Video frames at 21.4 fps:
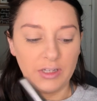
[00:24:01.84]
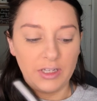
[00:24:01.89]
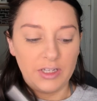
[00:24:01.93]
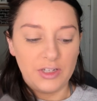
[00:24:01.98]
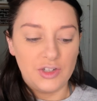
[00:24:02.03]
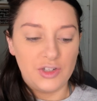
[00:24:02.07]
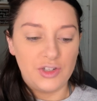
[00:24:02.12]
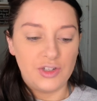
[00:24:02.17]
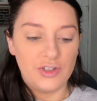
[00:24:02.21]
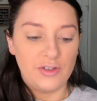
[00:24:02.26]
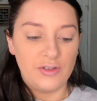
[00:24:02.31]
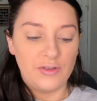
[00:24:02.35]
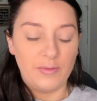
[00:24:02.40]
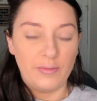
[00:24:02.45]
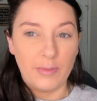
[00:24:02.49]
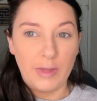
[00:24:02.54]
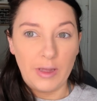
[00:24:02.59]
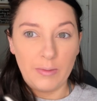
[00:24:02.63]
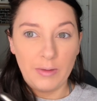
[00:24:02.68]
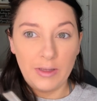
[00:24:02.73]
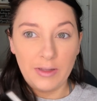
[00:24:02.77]
which
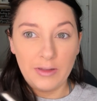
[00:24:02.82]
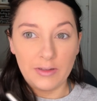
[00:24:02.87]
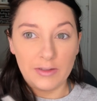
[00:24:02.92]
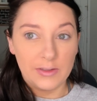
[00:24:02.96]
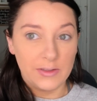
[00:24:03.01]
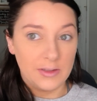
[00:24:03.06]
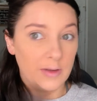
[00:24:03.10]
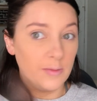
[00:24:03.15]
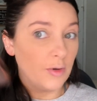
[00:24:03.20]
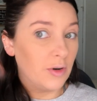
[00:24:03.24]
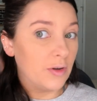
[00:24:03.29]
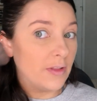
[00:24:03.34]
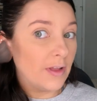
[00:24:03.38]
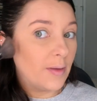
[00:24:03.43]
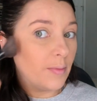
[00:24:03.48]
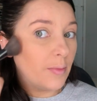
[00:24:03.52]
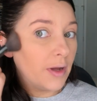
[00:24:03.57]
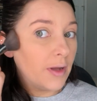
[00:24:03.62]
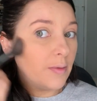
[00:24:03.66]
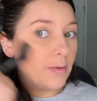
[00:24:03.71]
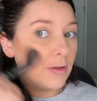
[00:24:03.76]
maybe in the summer that
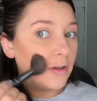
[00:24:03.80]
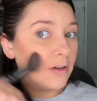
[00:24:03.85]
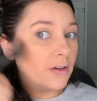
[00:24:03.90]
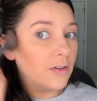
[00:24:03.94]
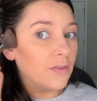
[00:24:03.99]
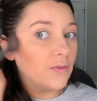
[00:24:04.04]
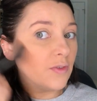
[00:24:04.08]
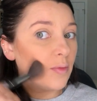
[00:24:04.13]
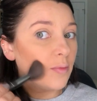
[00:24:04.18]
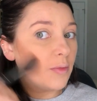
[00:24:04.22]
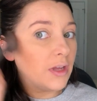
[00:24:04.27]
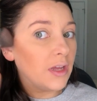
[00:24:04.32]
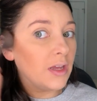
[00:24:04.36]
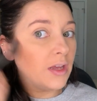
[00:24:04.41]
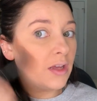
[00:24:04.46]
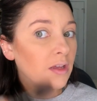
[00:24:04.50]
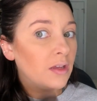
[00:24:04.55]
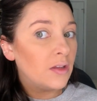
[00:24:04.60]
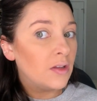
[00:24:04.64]
might be good for me.